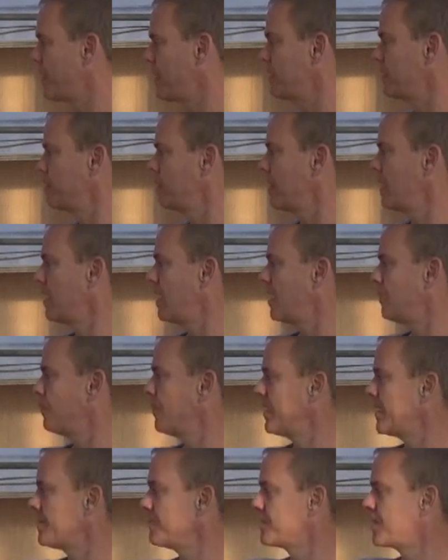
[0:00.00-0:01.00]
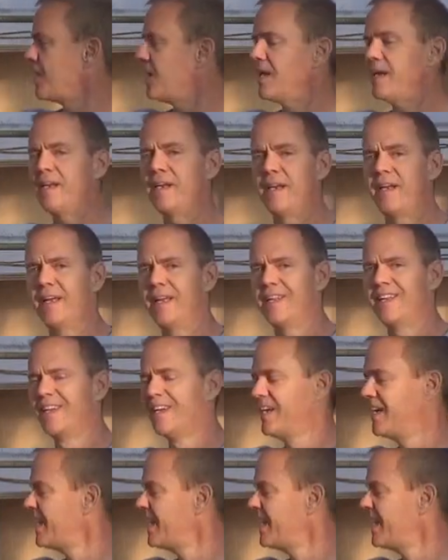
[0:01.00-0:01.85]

but when I'm cutting it,